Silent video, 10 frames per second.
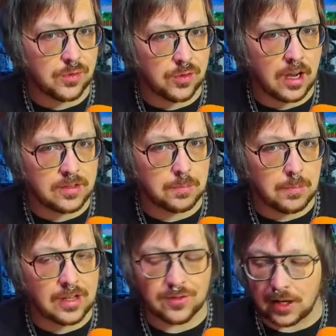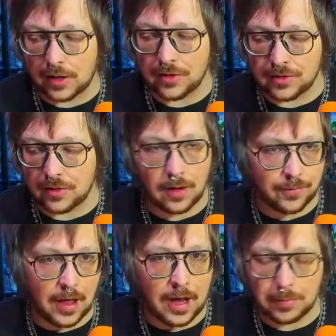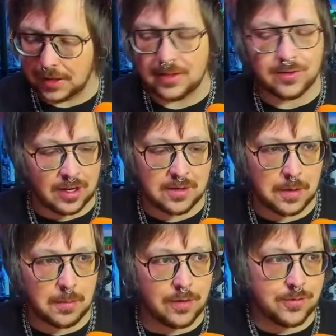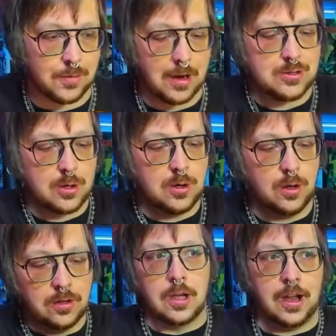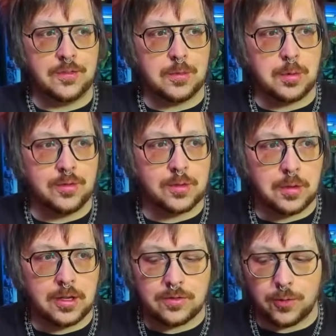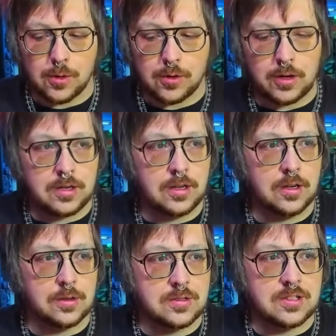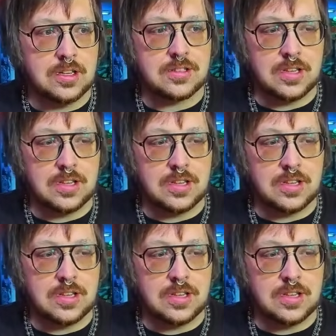if you guys make stickers of that, please send me one for my journal. I have the perfect place for it right here. Send